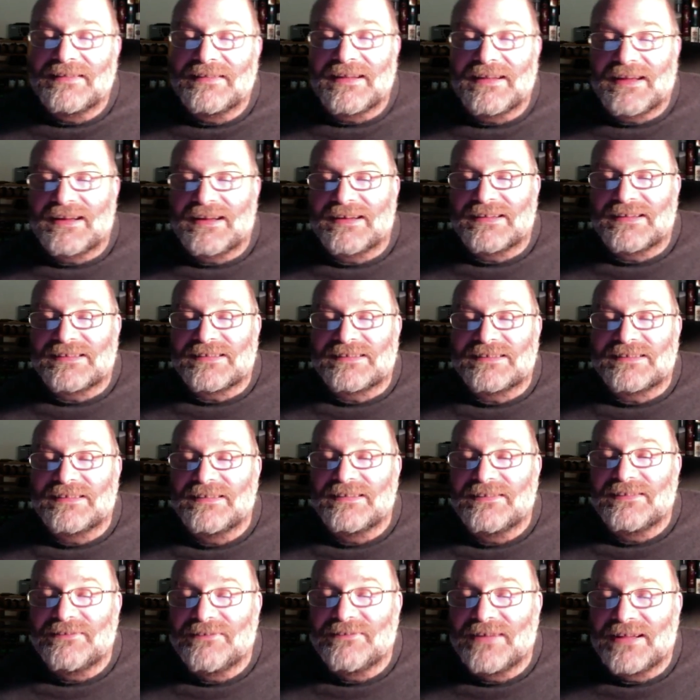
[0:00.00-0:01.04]
That is
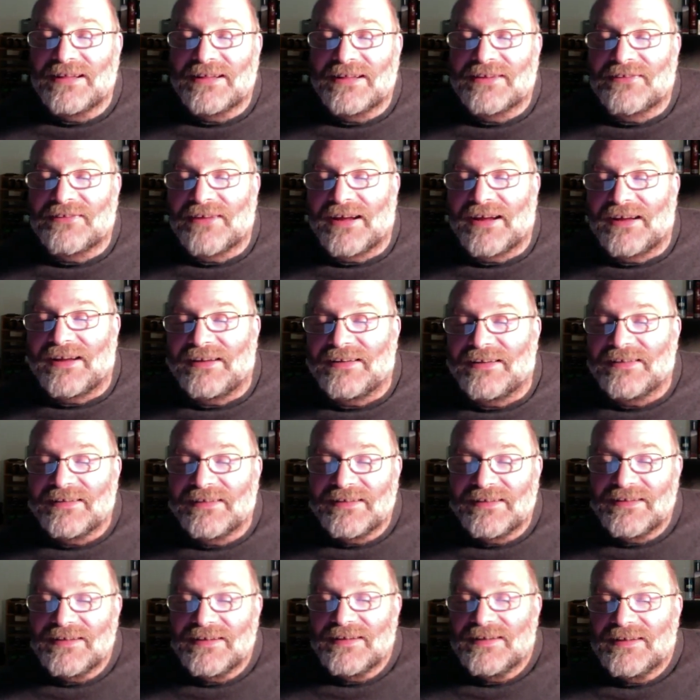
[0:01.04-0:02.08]
really great.
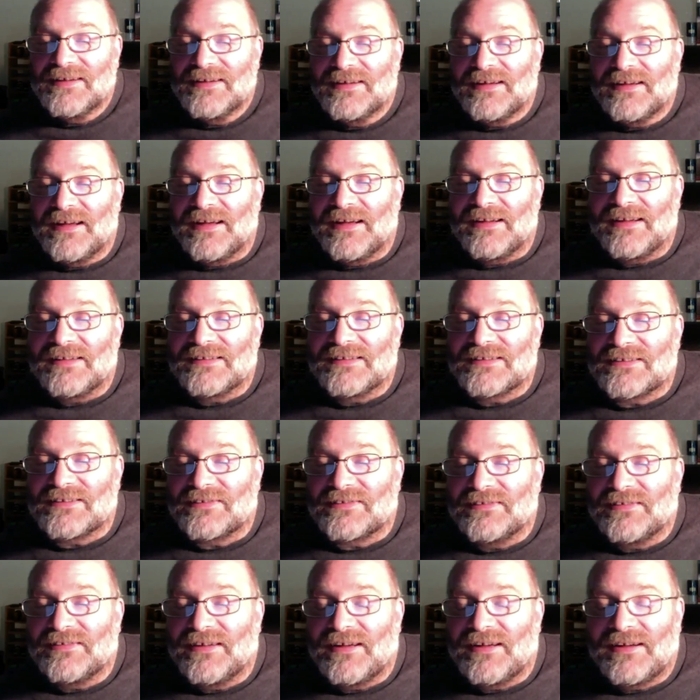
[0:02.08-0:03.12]
And
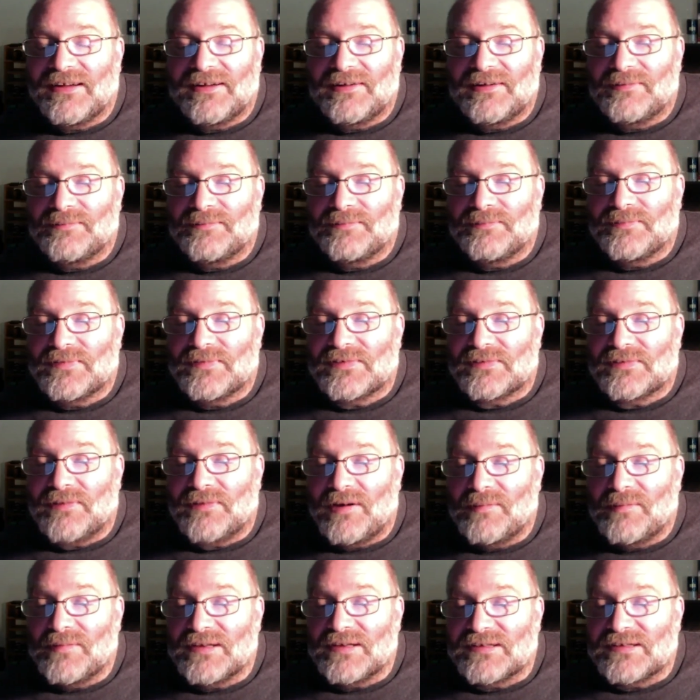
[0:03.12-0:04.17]

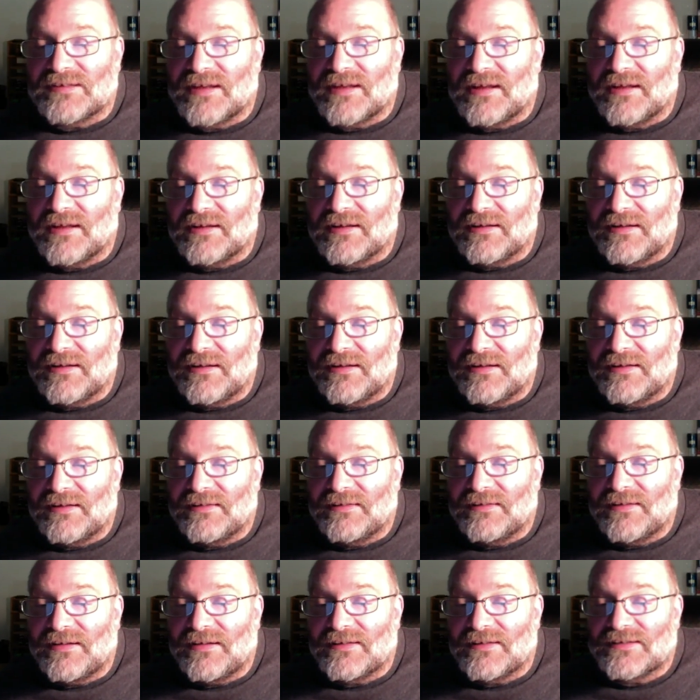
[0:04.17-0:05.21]
Swami
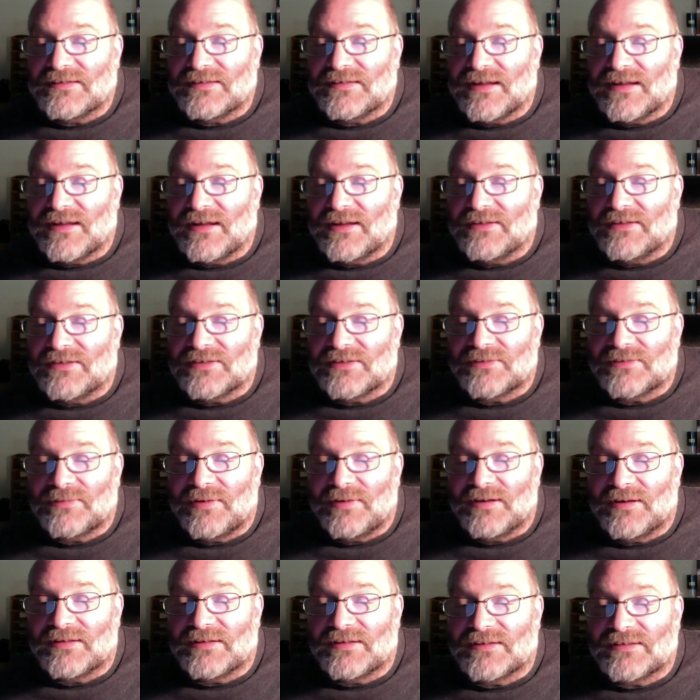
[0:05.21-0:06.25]
saying, not staying, just
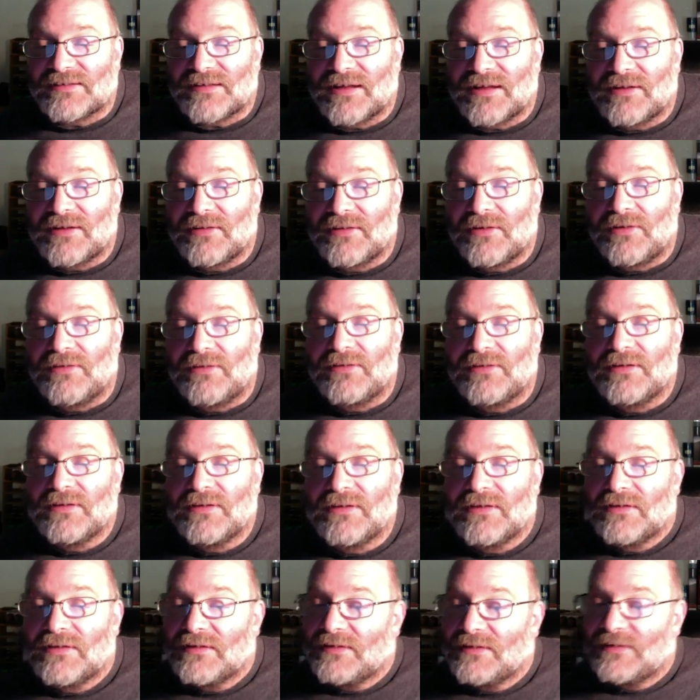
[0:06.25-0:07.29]
wanted to say hello.
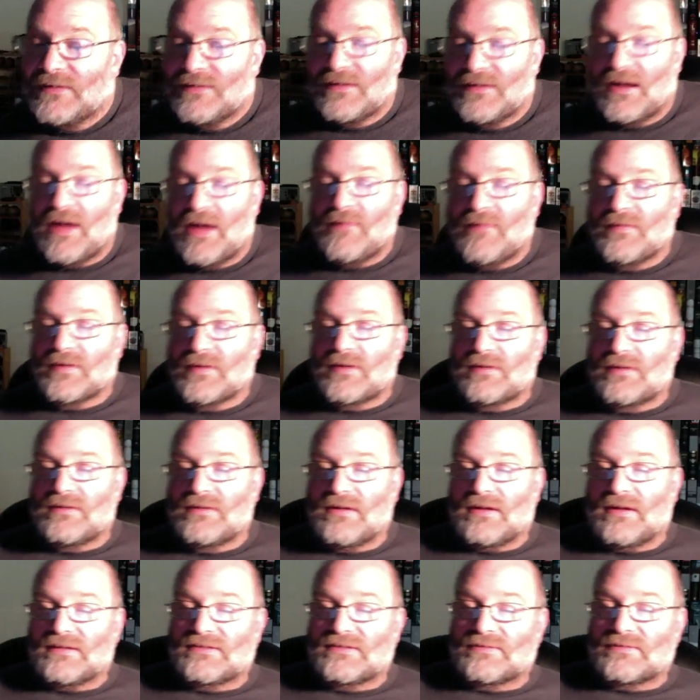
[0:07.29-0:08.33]
Have a good
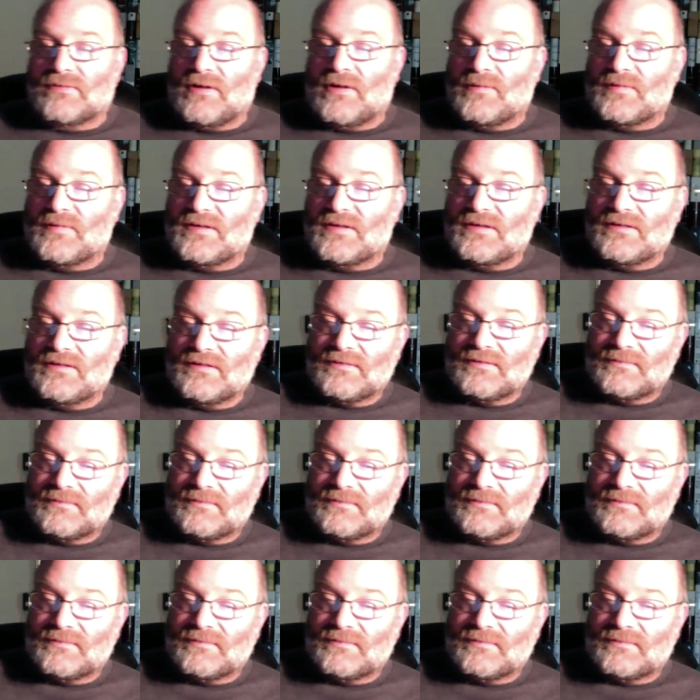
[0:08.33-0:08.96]
night, Swami.